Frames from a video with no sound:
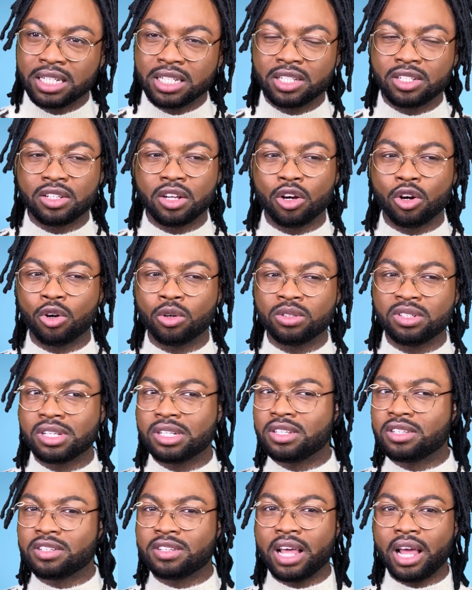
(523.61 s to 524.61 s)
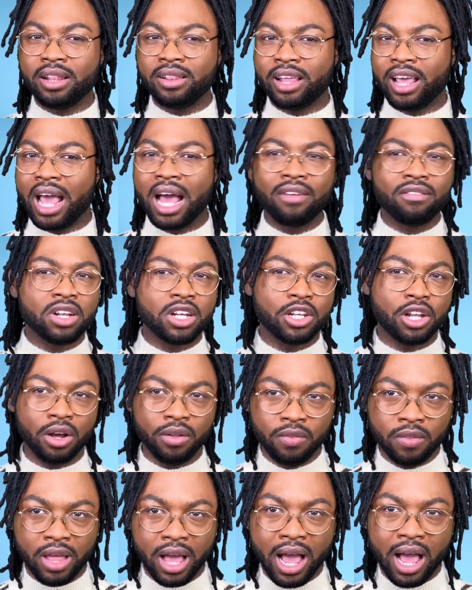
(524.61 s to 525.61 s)
So since then, they haven't
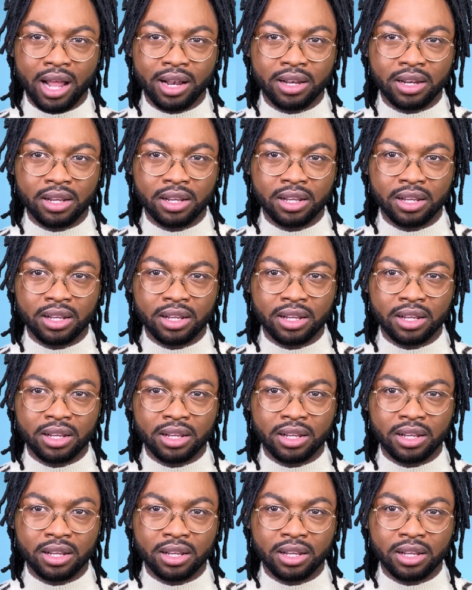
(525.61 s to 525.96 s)
done that.